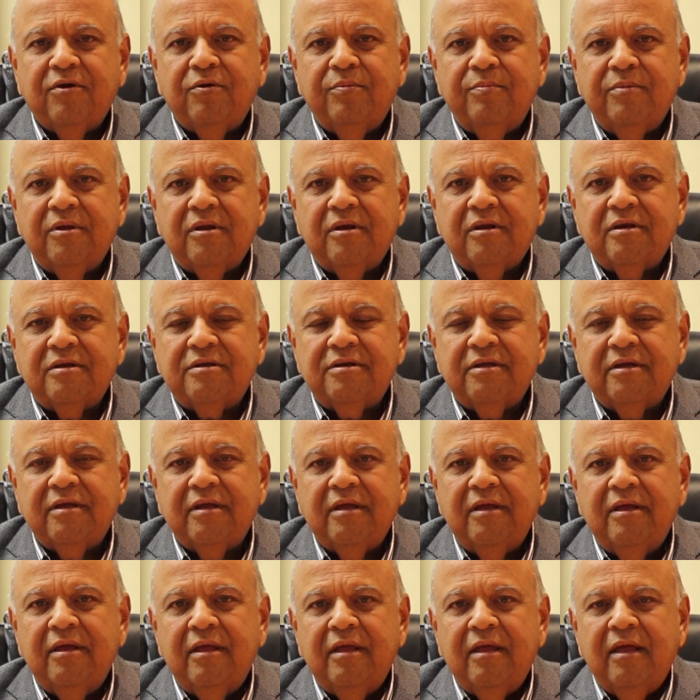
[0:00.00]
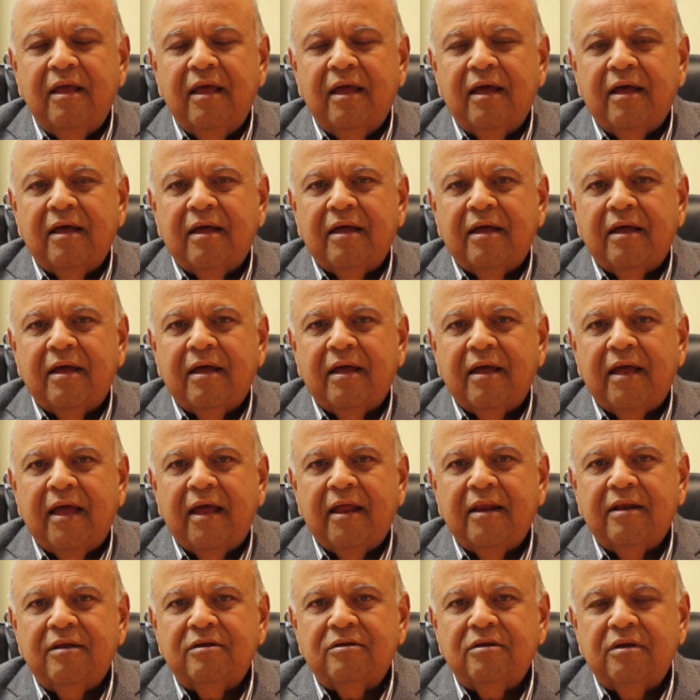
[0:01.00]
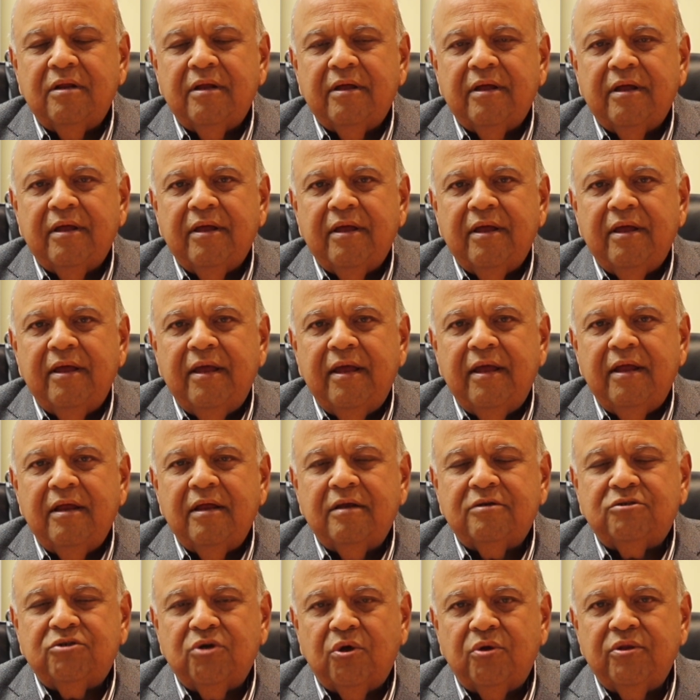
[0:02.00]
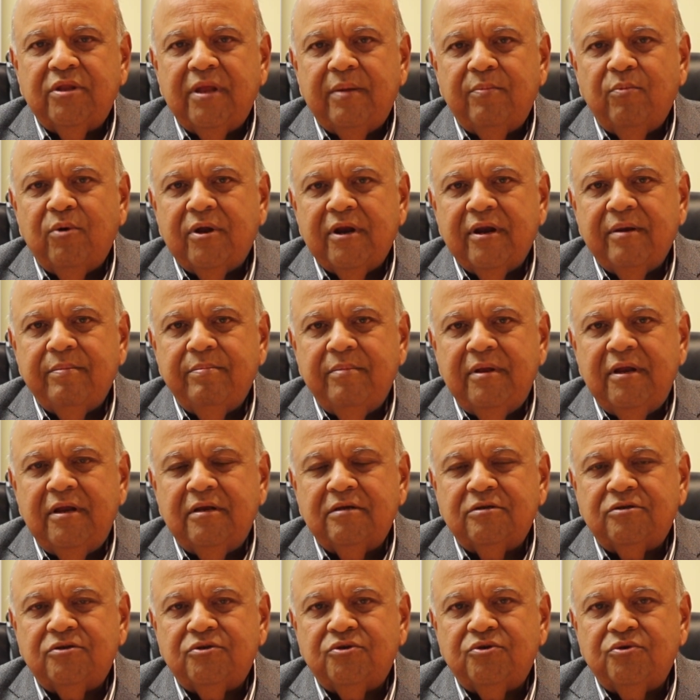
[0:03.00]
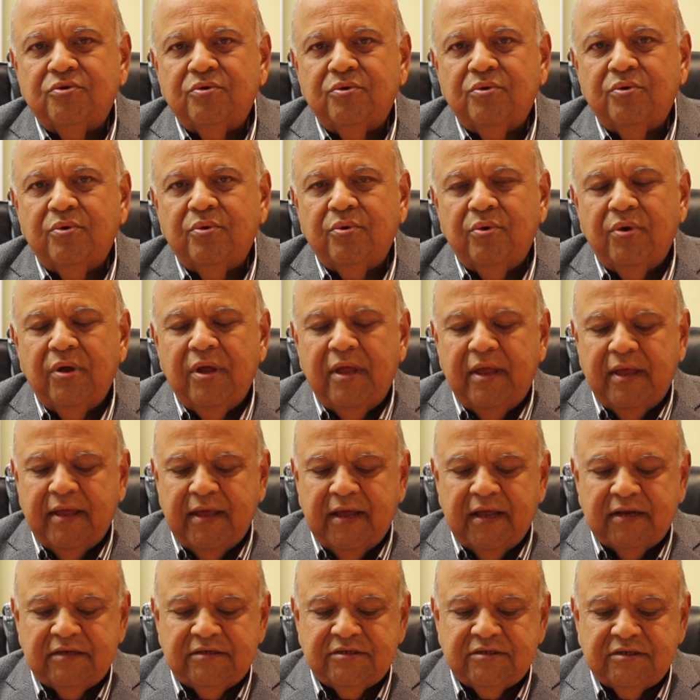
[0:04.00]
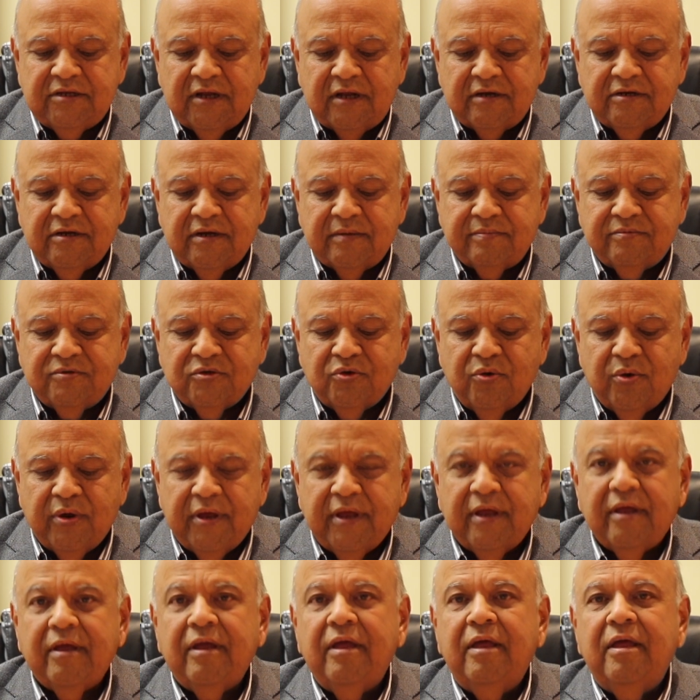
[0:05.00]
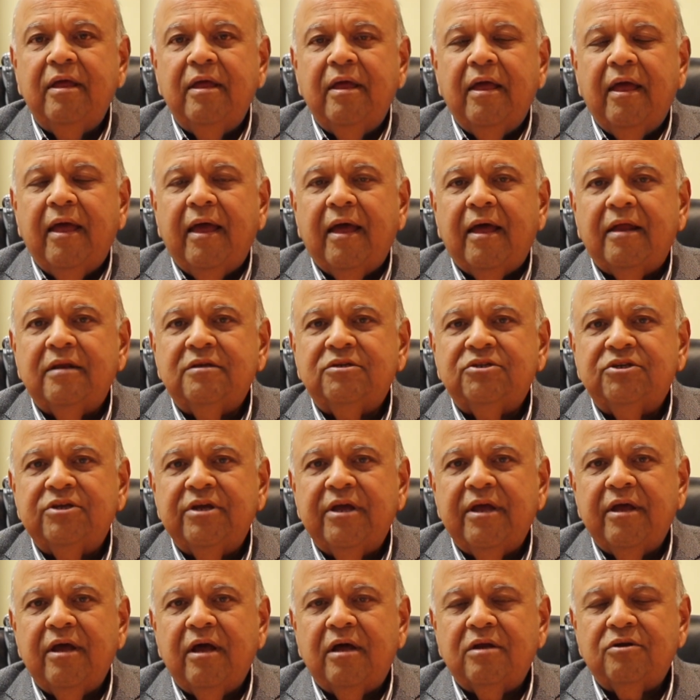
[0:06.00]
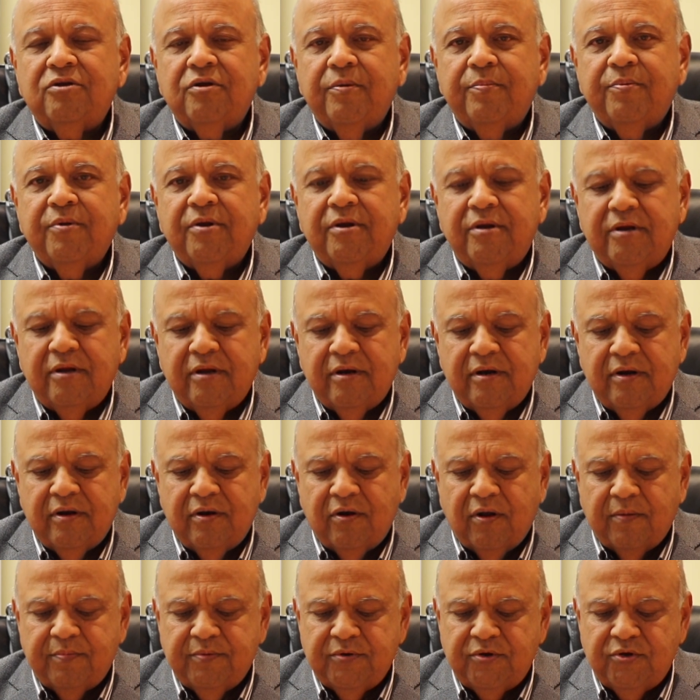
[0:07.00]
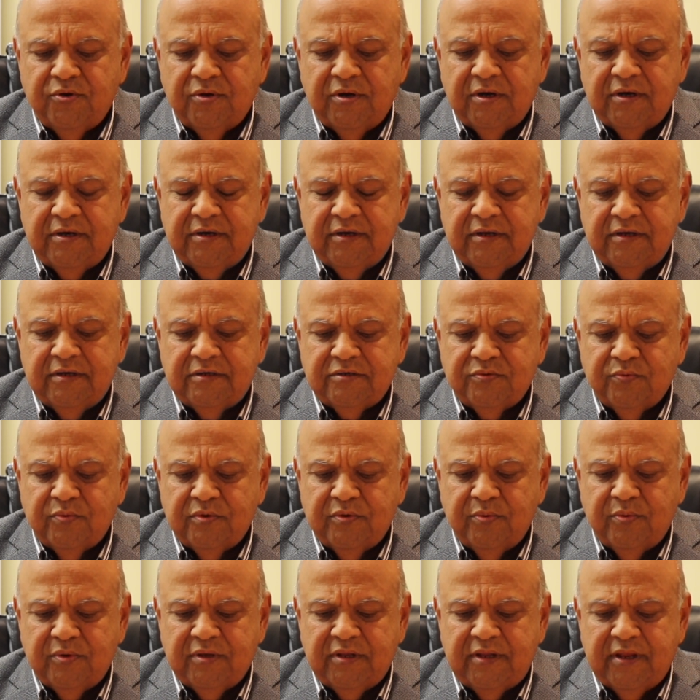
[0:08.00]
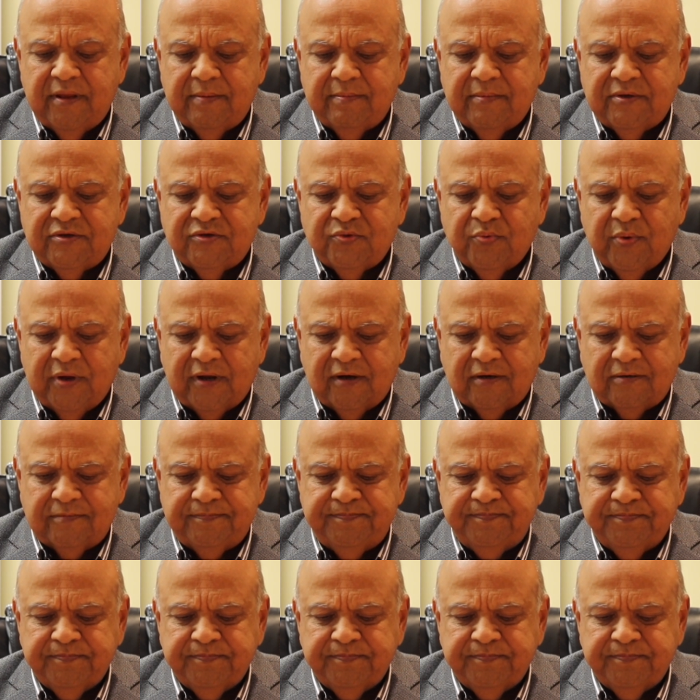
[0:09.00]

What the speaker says: community and show them what it means to get startups going and share entrepreneurial opportunities with them as well.